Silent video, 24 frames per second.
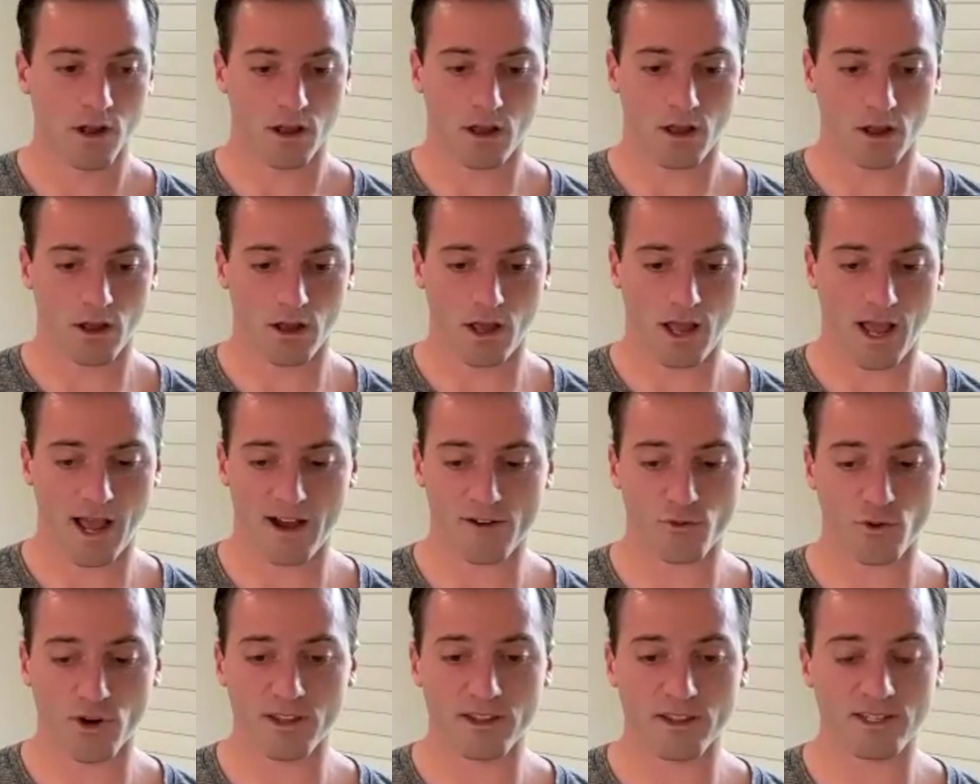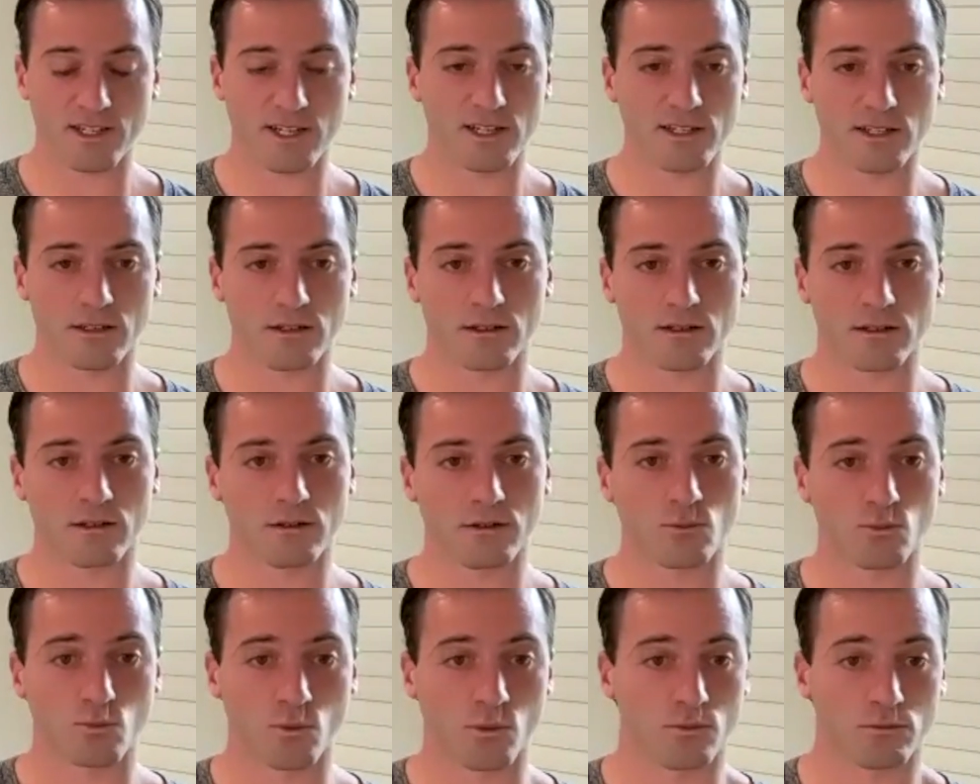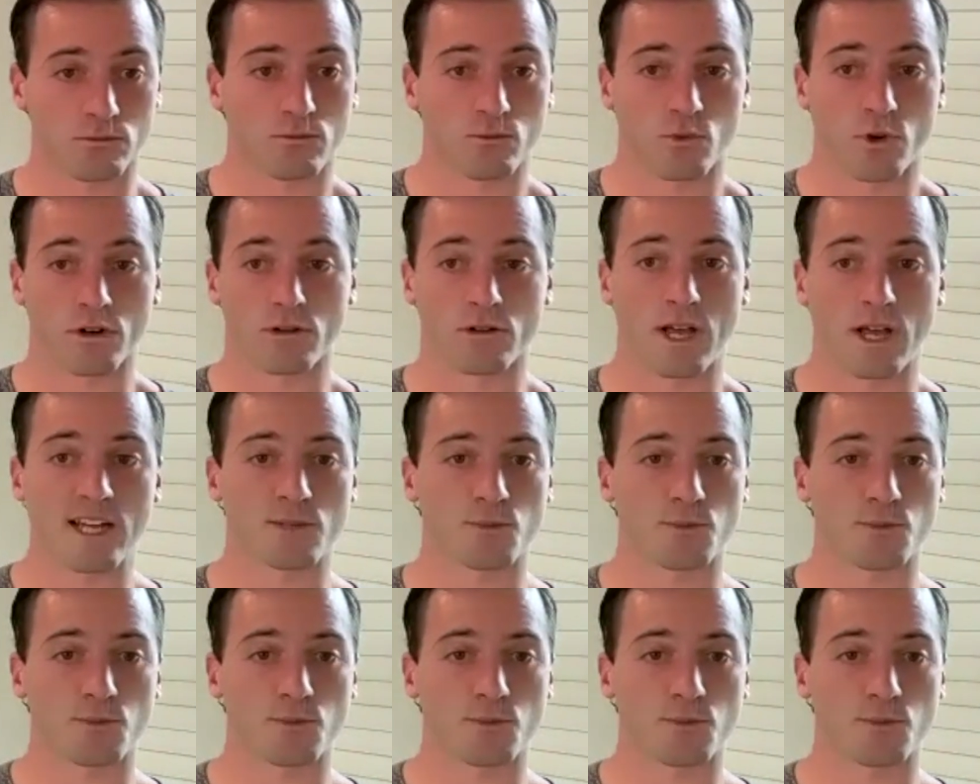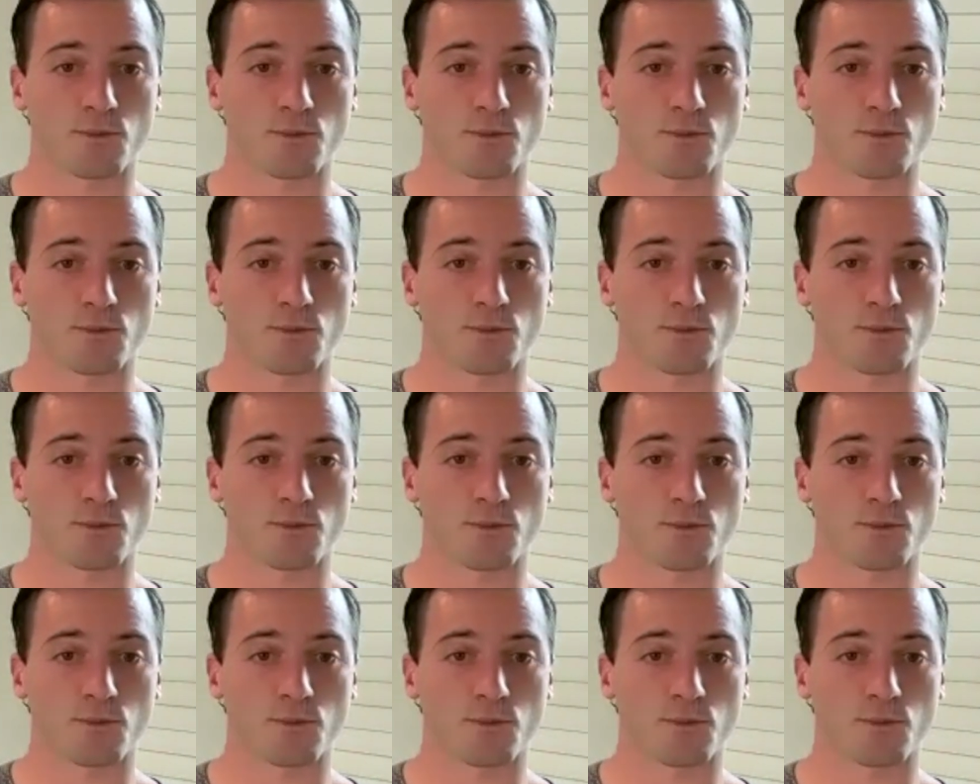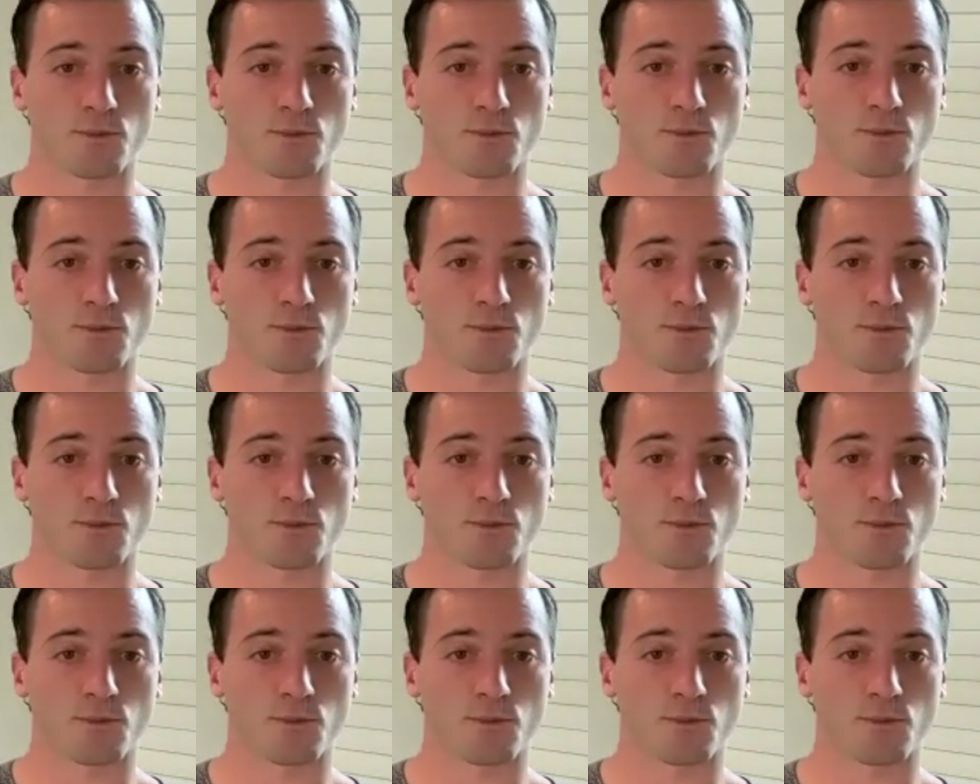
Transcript: halfway in the season, we were in last place in the West.